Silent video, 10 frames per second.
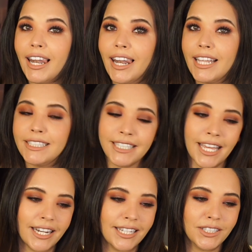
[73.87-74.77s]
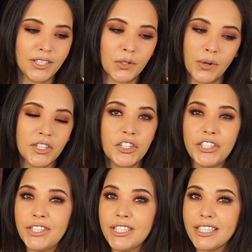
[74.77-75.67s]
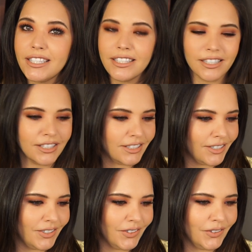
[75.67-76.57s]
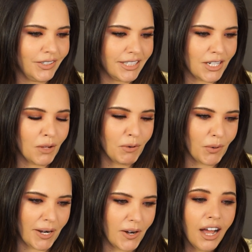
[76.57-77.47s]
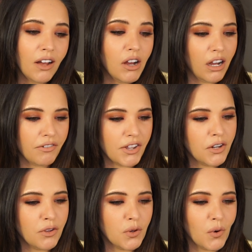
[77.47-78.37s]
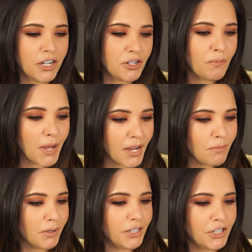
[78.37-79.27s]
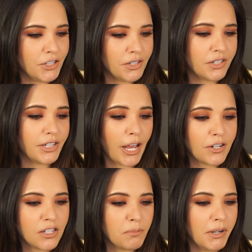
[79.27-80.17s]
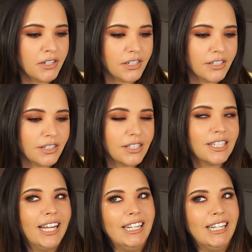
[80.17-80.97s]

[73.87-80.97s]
Let's get into the questions. So let's see, number one. How often do you wash your makeup brushes / sponges?